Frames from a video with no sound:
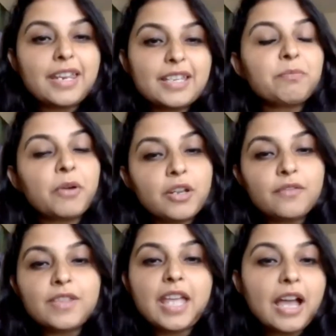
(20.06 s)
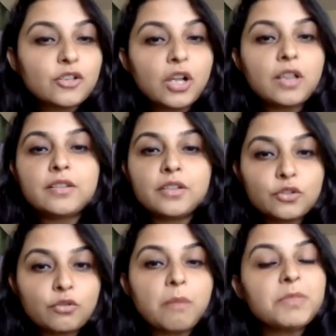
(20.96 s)
as part of the Agile and the
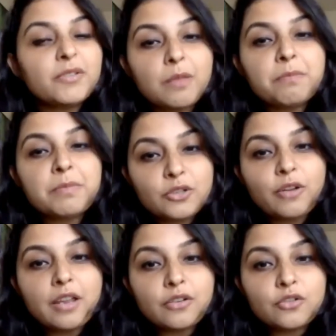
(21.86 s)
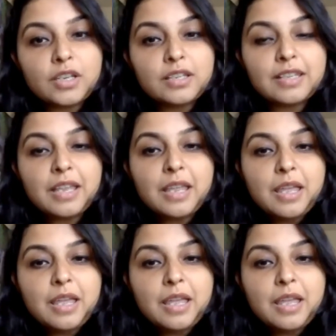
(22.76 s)
Scrum development strategies.